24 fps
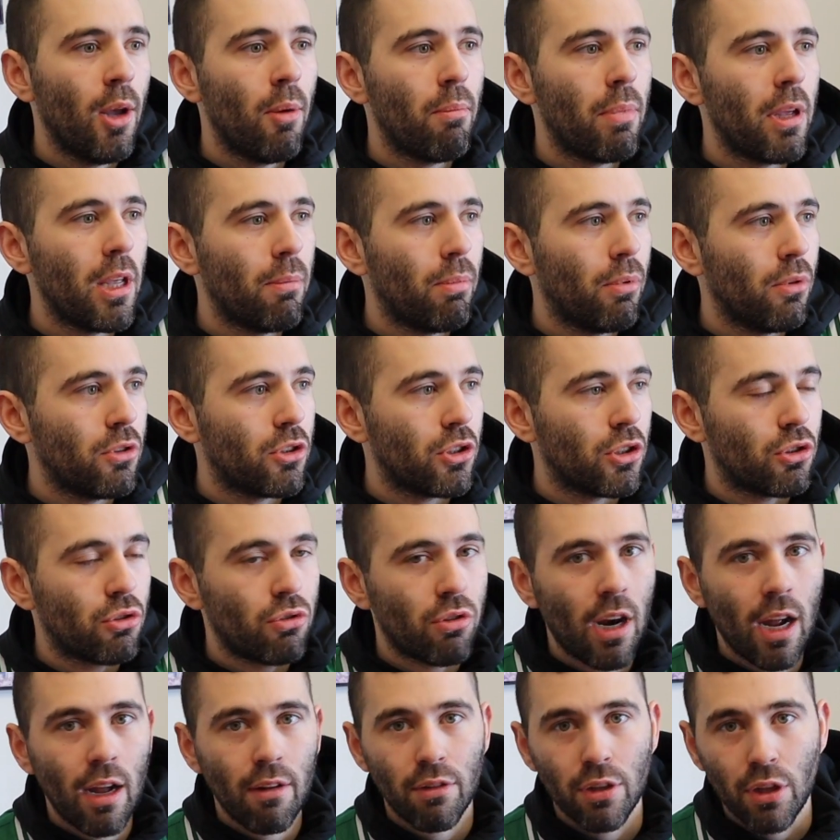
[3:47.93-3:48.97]
people just
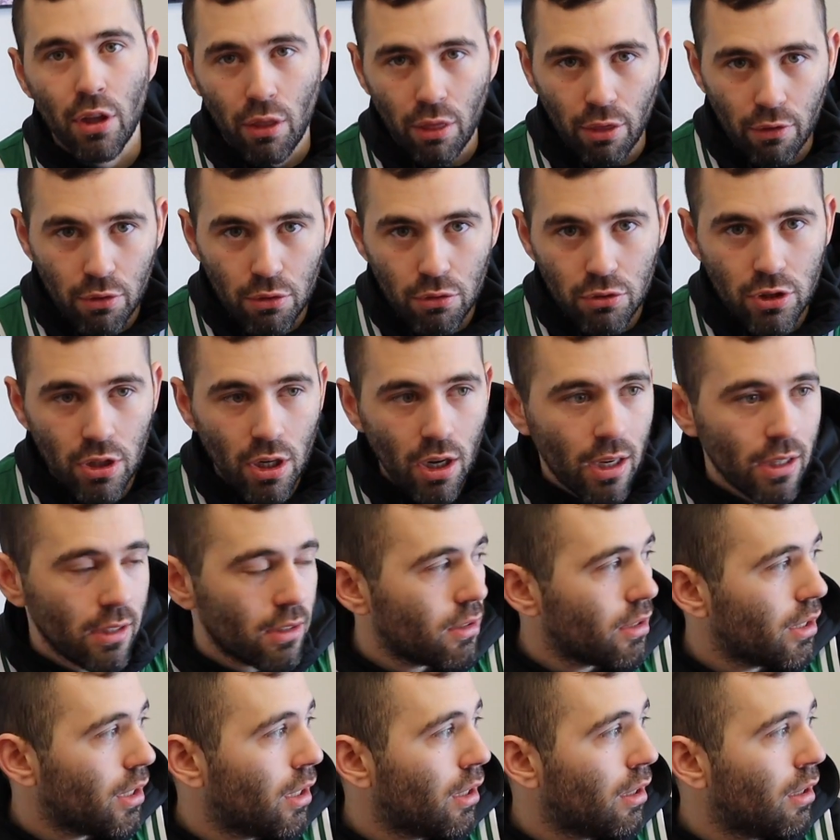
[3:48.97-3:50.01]
traveling through
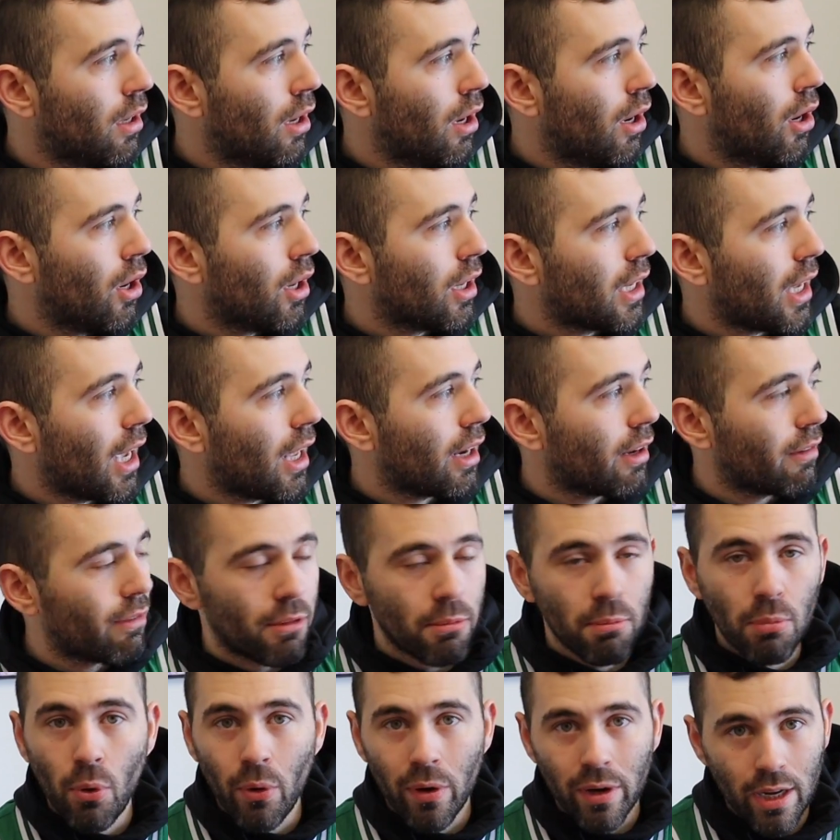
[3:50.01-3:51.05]
Johnston, getting
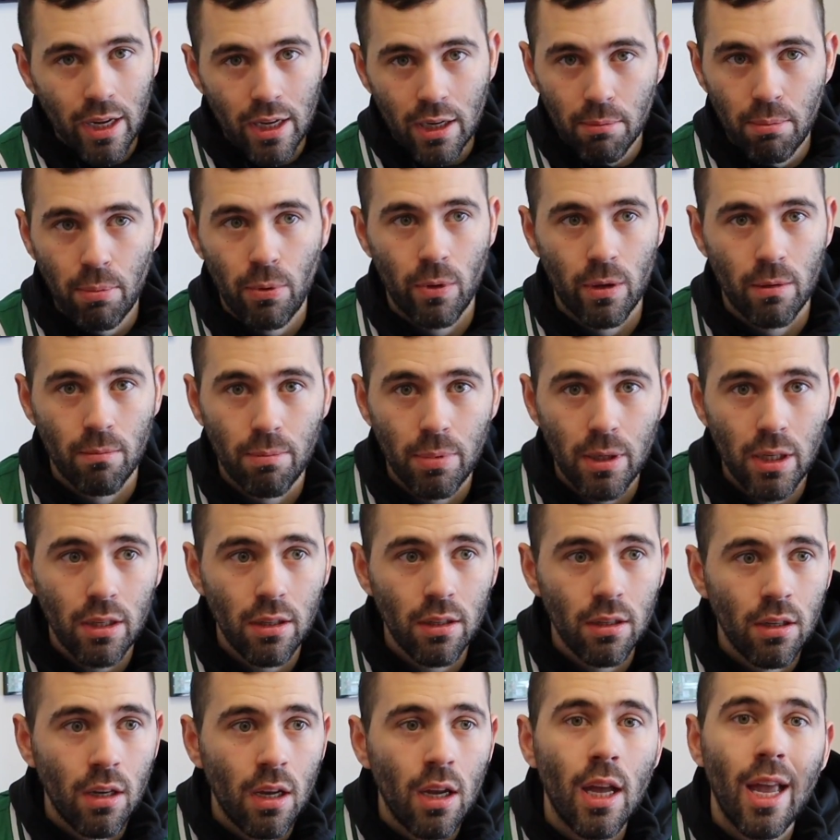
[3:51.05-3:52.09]
from point A to point
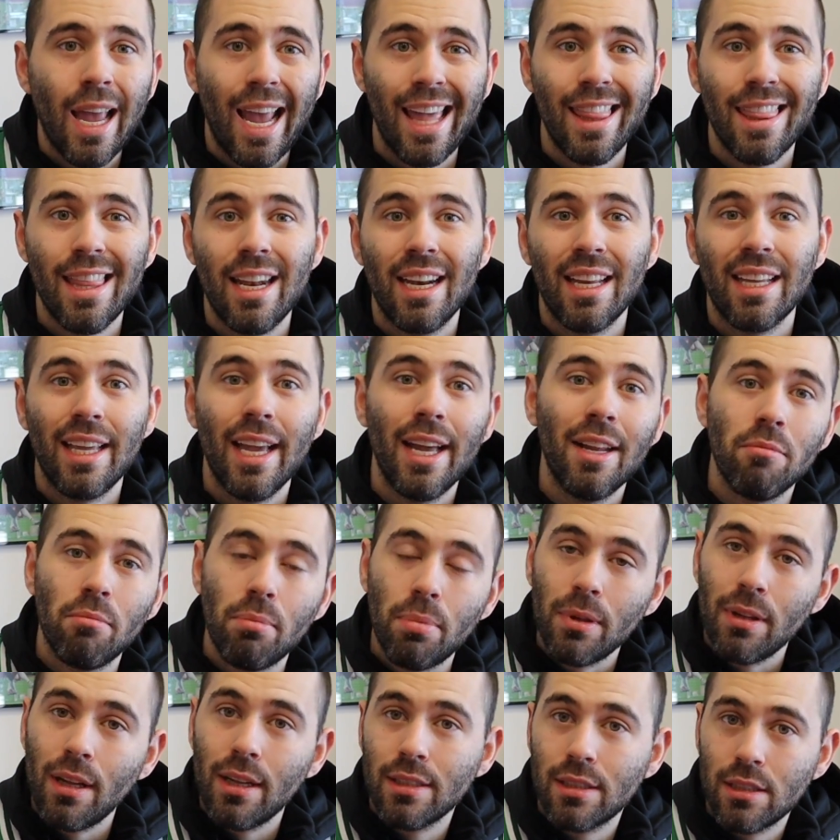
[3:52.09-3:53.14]
B, and then again,
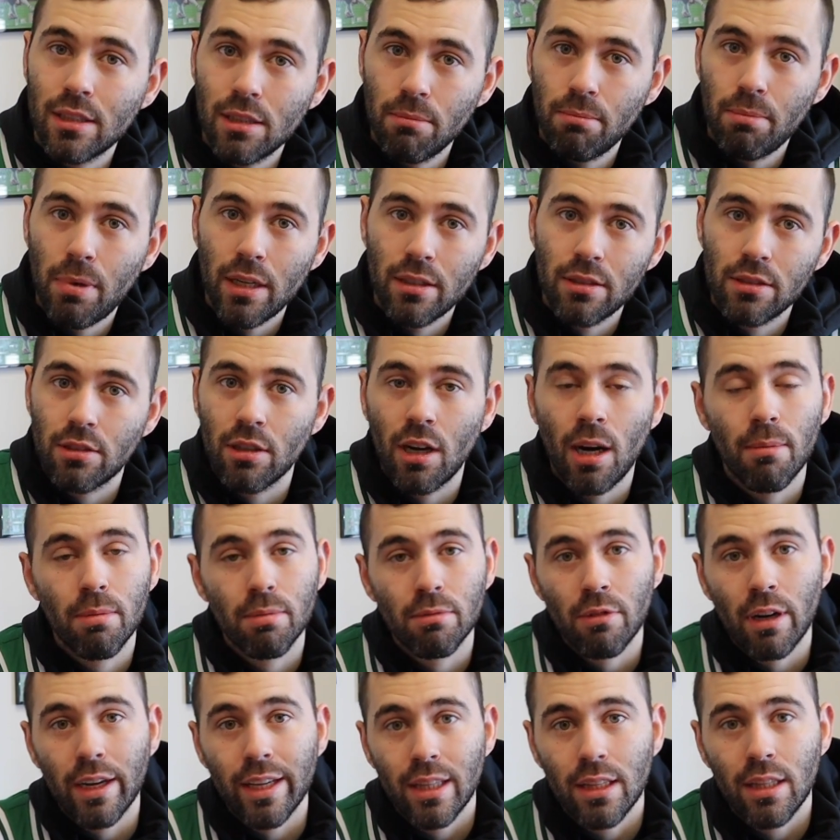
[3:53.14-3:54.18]
plus the bus stop
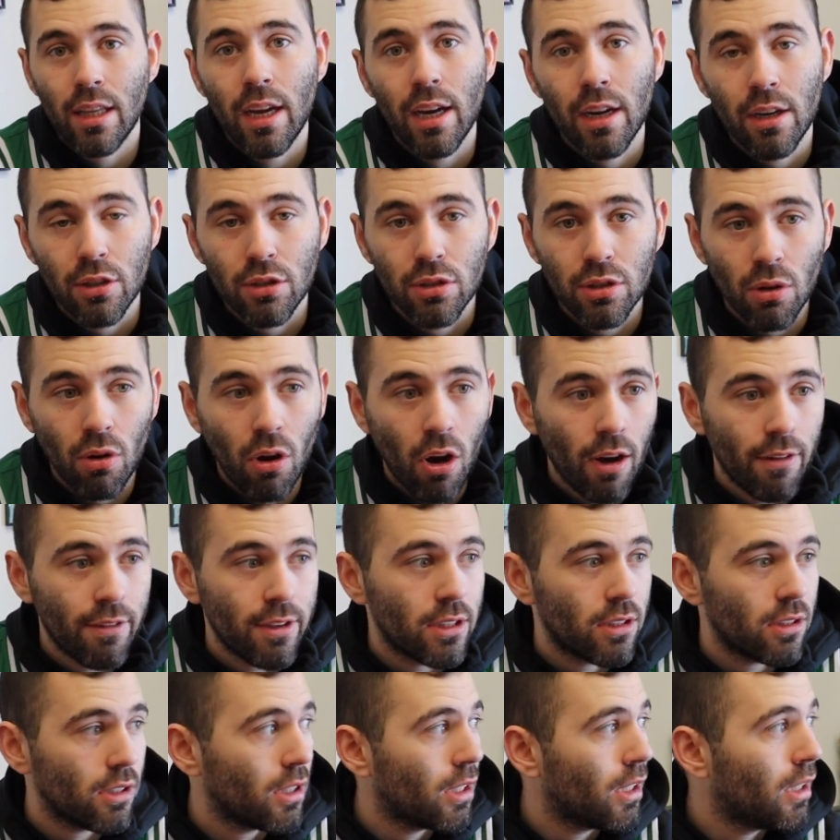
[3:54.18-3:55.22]
right there. So
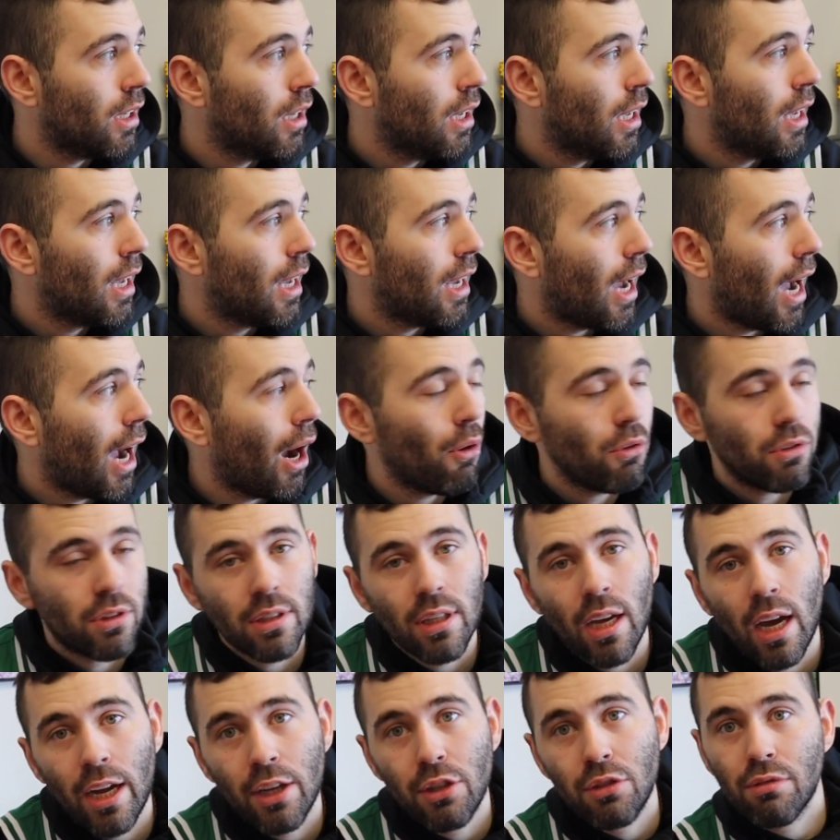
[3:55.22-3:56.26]
obviously,
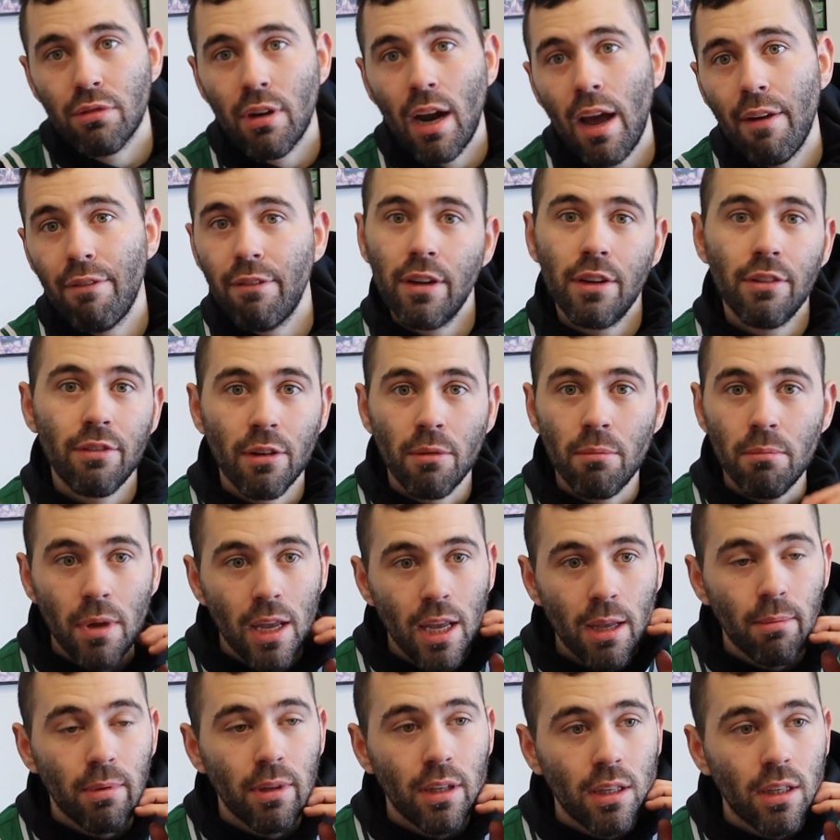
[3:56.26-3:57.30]
outside traffic from
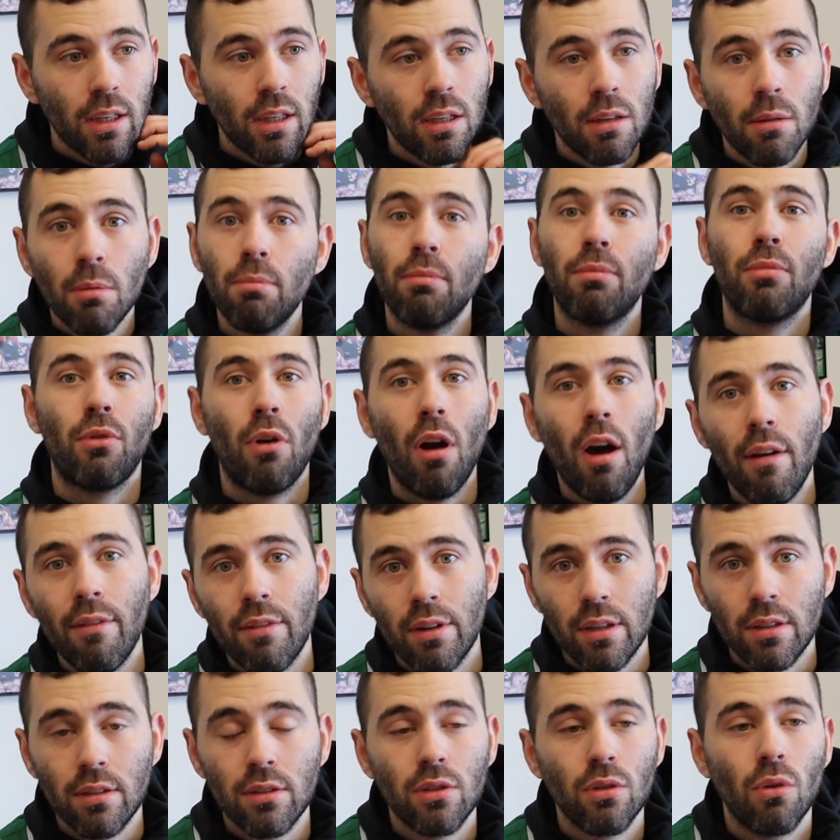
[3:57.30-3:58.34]
maybe
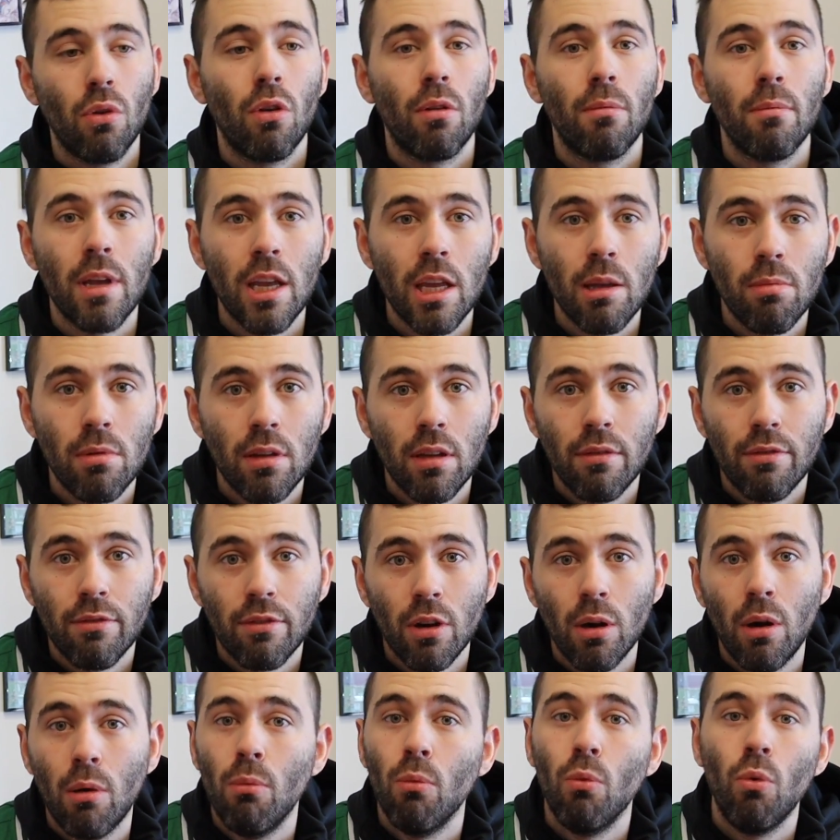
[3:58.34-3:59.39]
Providence or maybe
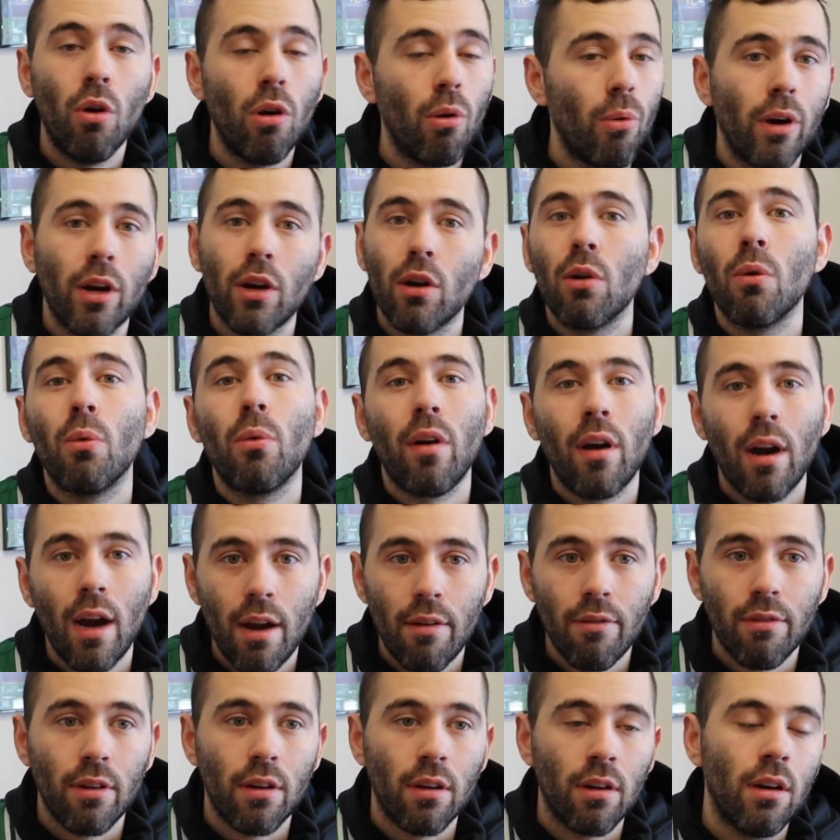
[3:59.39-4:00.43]
from Warwick or
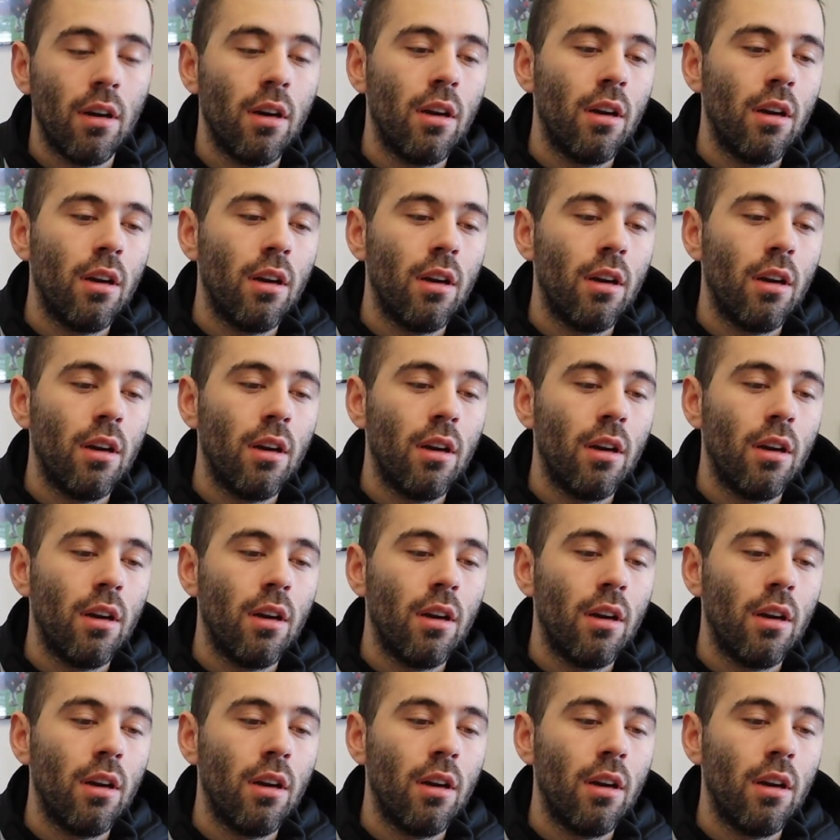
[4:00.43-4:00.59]
wherever.